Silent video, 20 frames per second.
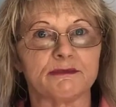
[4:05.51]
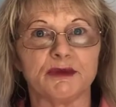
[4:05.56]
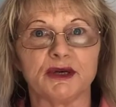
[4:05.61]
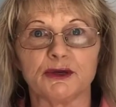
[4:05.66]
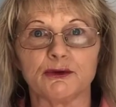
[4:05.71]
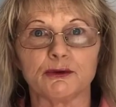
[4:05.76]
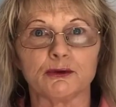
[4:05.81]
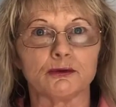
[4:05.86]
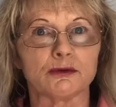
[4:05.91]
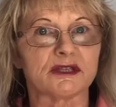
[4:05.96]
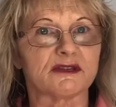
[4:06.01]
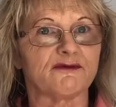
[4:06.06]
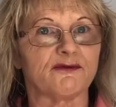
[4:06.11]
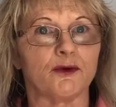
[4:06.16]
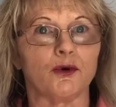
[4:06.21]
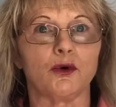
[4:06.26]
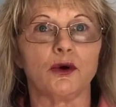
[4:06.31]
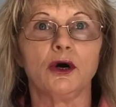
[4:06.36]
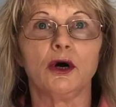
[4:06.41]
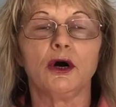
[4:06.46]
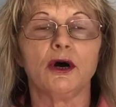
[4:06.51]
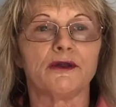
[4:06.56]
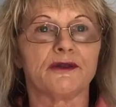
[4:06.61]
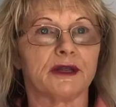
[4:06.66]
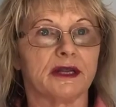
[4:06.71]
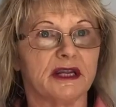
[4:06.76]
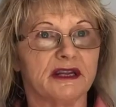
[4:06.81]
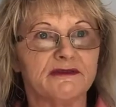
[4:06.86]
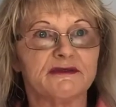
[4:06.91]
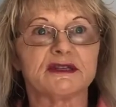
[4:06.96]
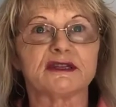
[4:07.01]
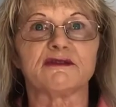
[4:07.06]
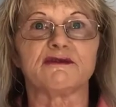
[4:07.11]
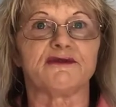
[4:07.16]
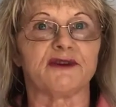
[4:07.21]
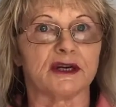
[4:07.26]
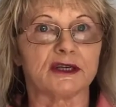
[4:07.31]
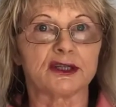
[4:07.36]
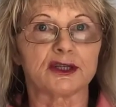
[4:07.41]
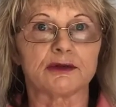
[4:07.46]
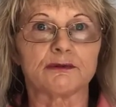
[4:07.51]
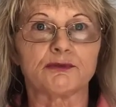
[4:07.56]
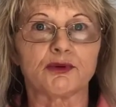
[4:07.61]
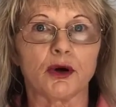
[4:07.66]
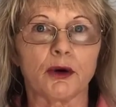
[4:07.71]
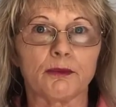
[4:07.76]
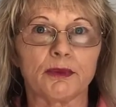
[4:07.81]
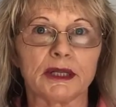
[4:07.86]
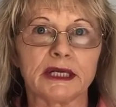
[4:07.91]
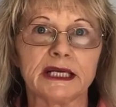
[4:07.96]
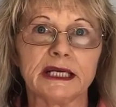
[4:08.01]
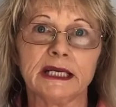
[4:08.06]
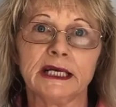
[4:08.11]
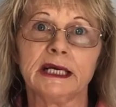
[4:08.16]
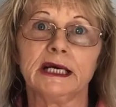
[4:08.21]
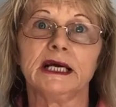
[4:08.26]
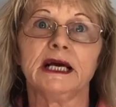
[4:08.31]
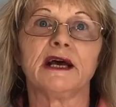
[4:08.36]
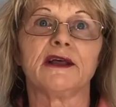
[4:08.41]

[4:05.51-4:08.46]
minerals for the liver to function properly,